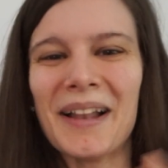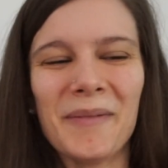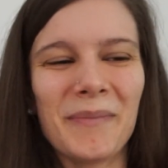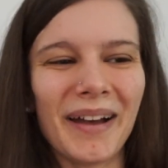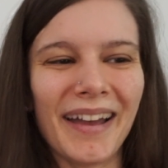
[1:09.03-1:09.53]

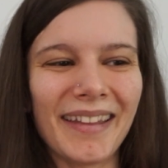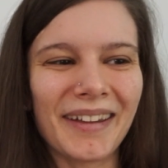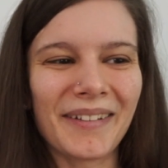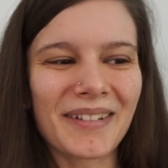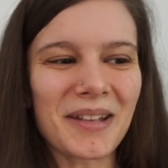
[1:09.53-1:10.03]
But
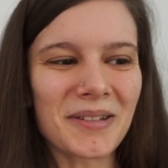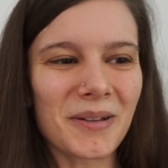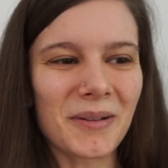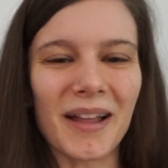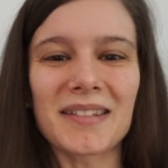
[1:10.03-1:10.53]
there was
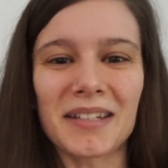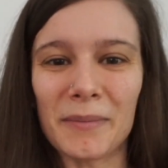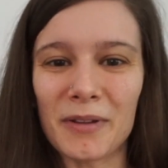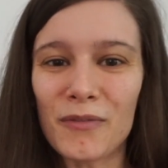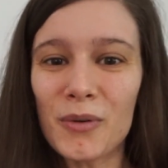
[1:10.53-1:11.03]
also lots of
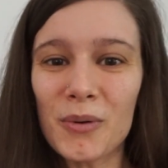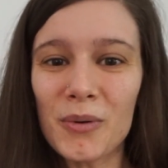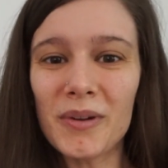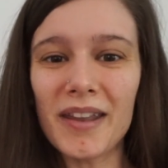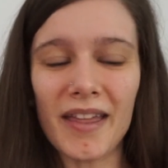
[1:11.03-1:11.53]
yummy
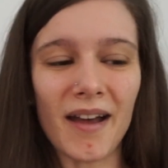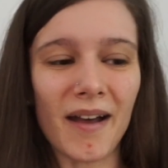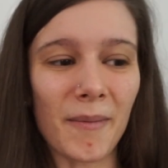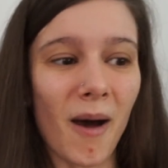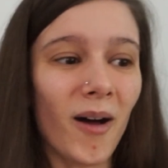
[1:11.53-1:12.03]
food.
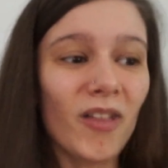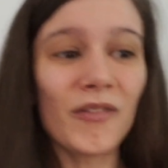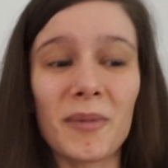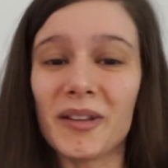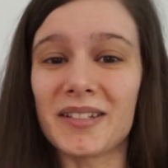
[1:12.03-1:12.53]
Um, all of
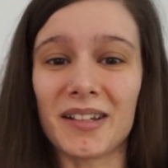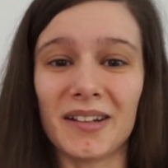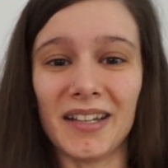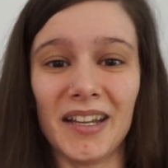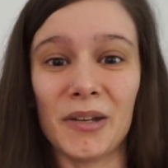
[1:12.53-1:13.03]
it Melissa
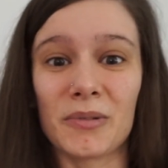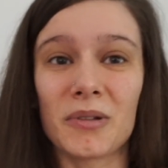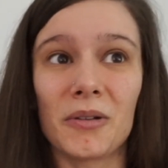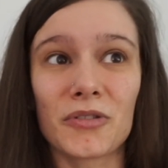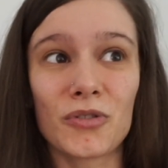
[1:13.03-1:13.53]
could eat, and it was
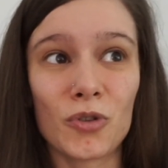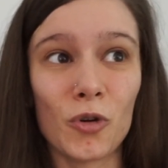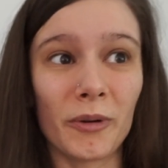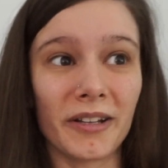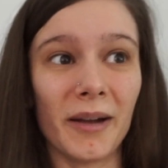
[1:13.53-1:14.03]
all
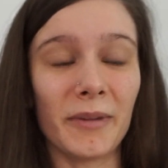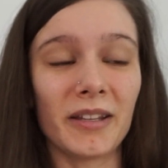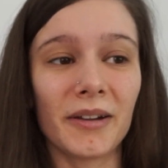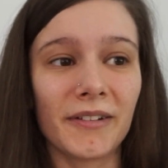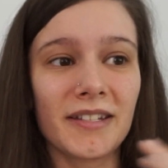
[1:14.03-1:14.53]
super yummy.
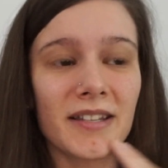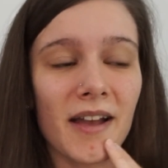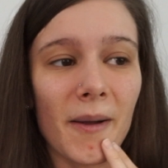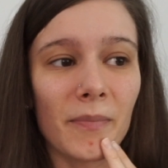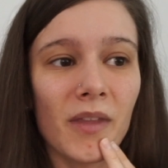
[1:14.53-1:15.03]
There was
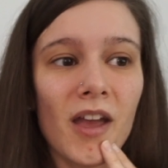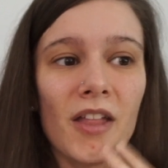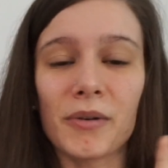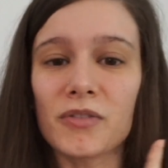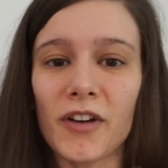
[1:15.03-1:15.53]
um,
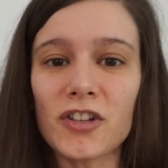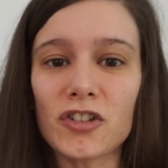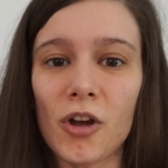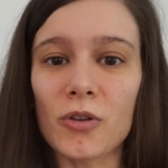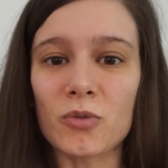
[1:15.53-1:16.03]
there was French
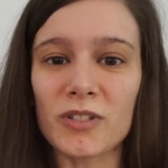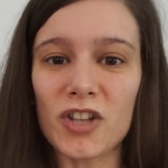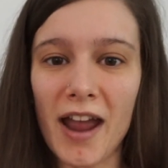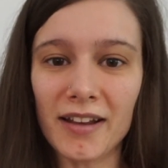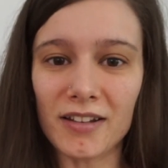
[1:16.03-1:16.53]
toast, which
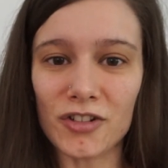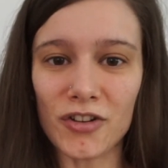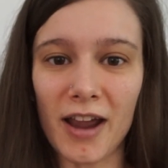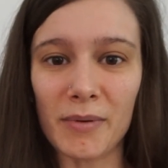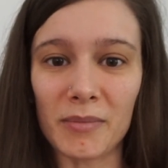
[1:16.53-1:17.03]
I didn't
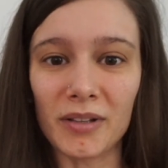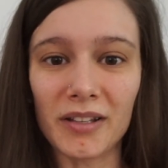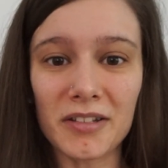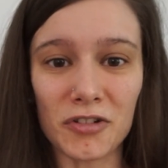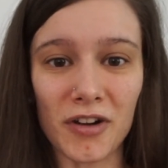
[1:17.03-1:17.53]
try, but
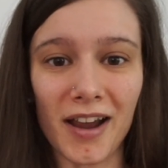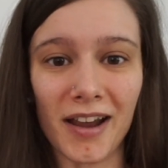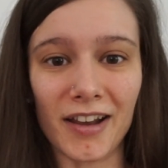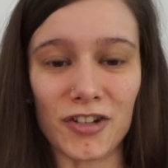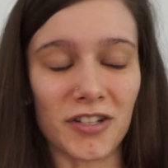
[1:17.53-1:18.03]
Melissa
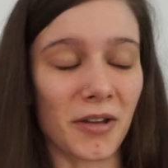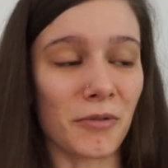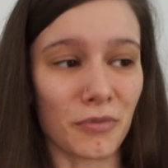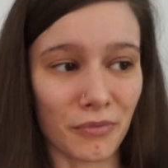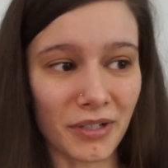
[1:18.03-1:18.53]
tried, and she said it
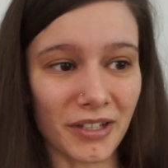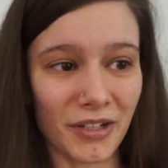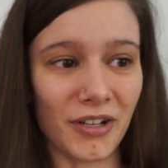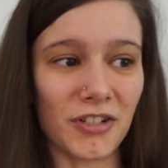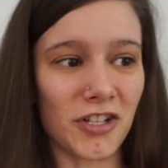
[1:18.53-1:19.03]
was really
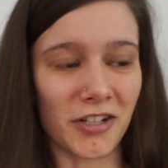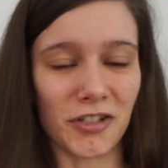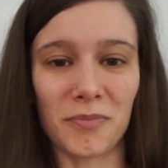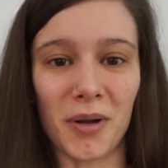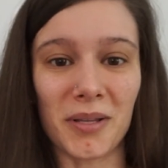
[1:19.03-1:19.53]
good, and she
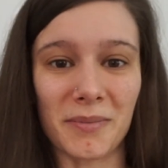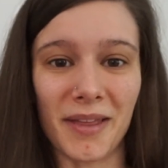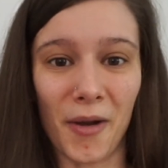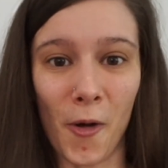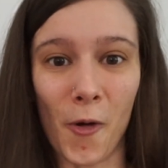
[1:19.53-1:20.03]
actually brought some of
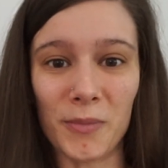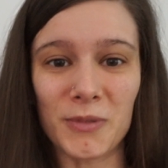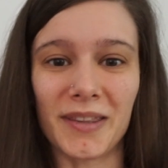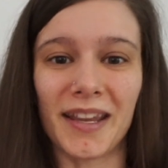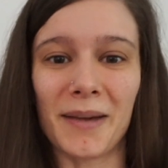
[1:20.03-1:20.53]
that home,
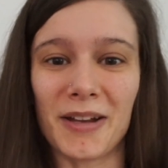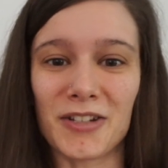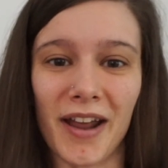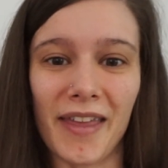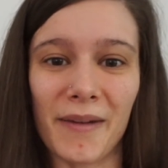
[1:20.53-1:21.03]
so I think I might
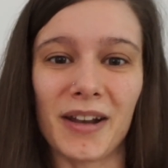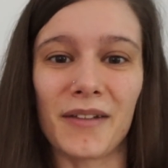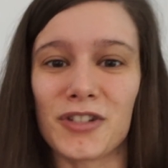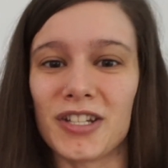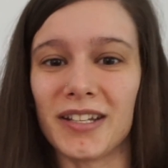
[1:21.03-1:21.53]
try that
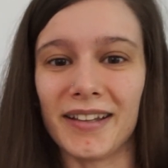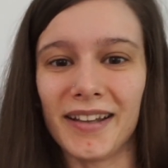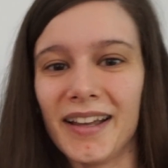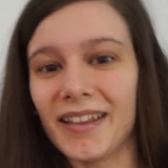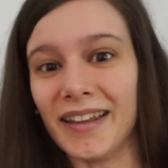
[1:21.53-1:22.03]
whenever she,
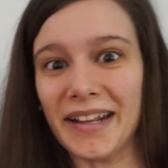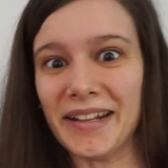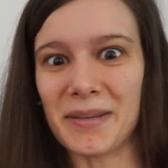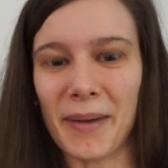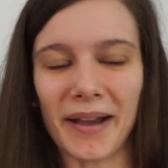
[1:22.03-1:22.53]
like,
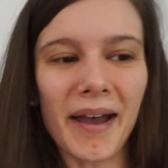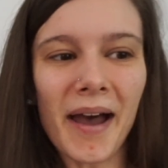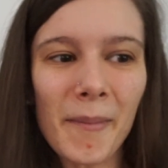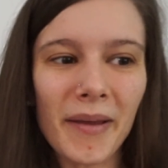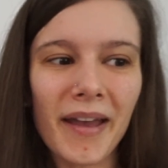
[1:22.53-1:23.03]
heats it back
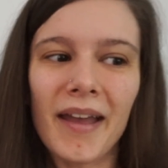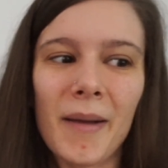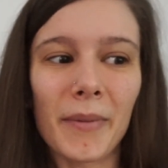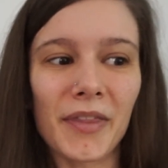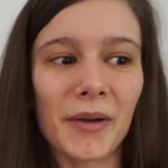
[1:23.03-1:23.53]
up.
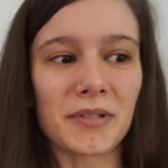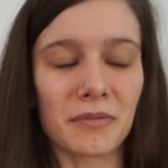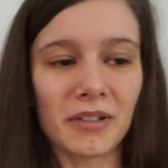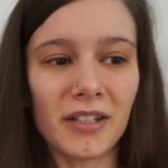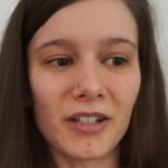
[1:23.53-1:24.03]
But there was a
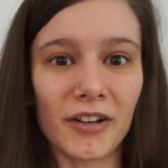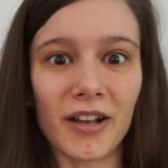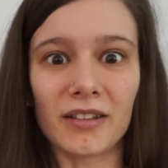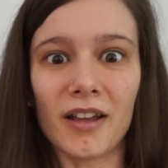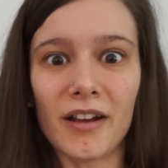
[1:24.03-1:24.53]
really good,
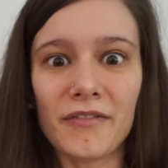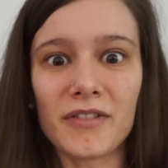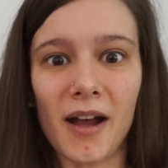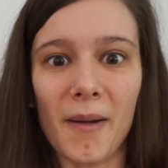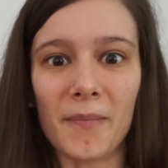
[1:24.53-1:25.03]
I loved,
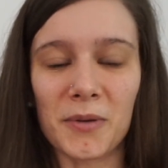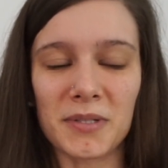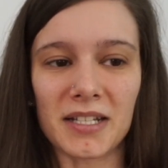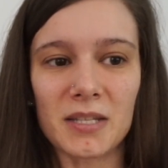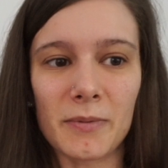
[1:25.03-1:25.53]
um, there was
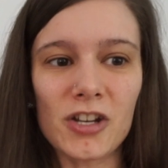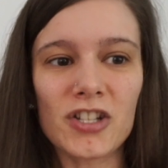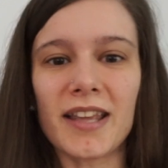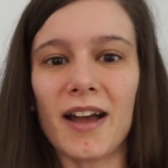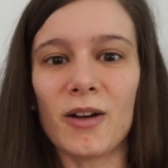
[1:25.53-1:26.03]
like a spinach
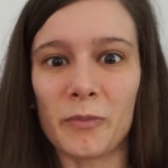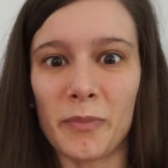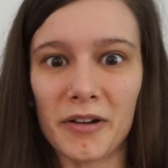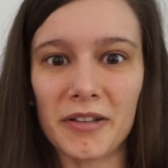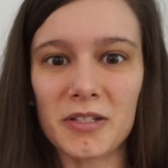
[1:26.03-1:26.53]
salad with
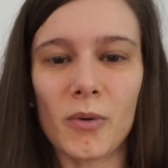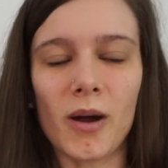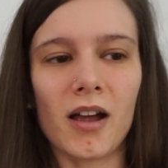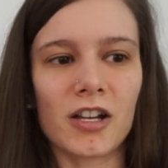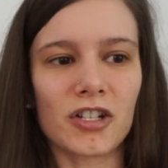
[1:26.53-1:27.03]
butternut
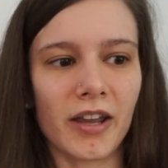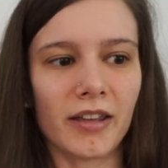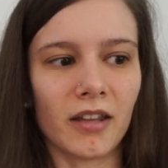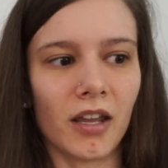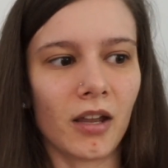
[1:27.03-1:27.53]
squash
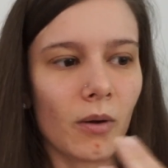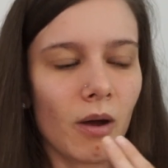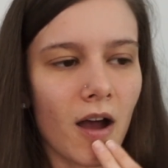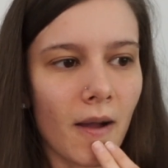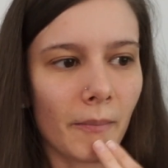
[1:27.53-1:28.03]
and like
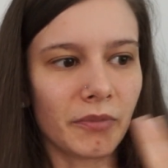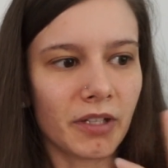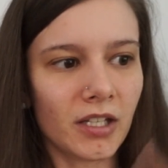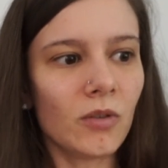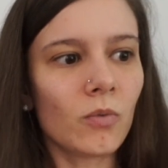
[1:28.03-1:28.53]
um,
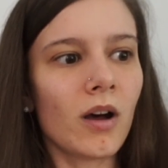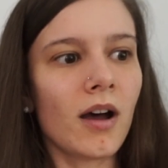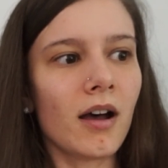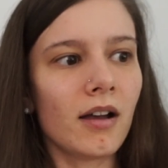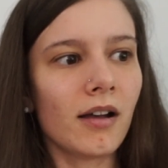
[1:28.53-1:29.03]

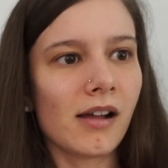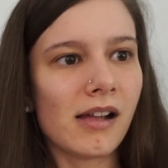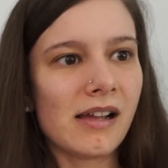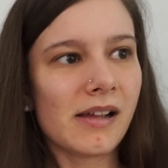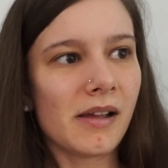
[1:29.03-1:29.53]
quinoa,
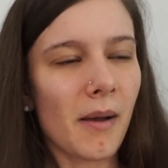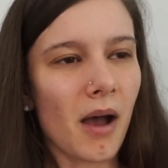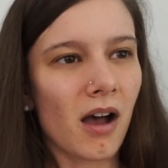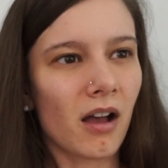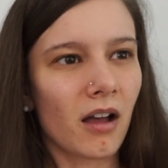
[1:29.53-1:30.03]

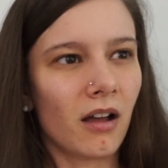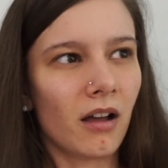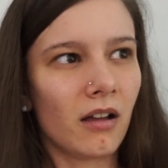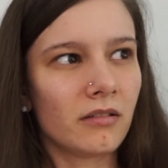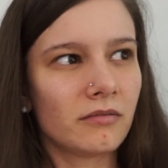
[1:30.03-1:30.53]

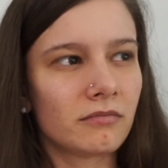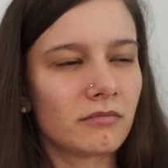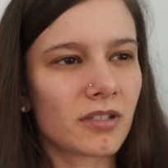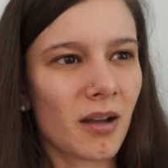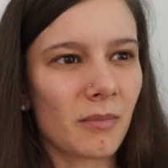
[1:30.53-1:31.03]
uh,
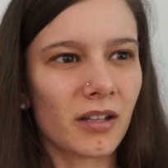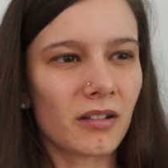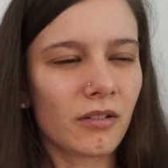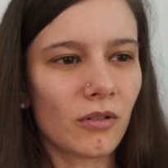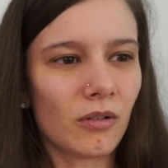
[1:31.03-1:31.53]
some
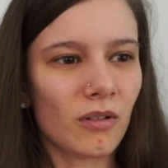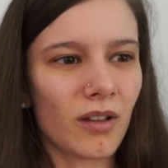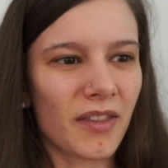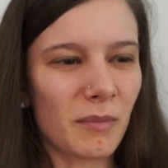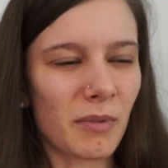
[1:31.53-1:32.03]
like little,
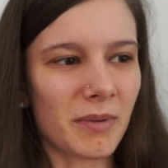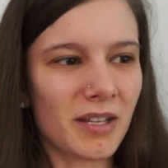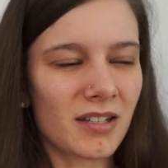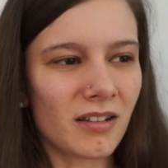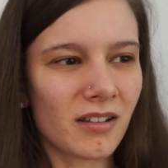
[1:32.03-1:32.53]
I think
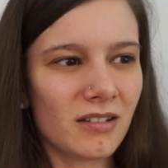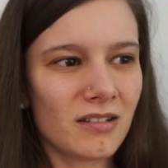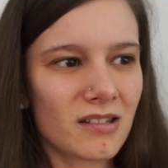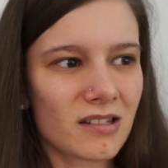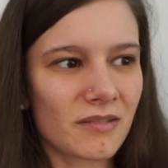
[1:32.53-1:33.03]

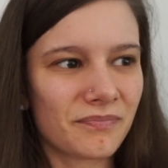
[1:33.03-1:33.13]
pepitas,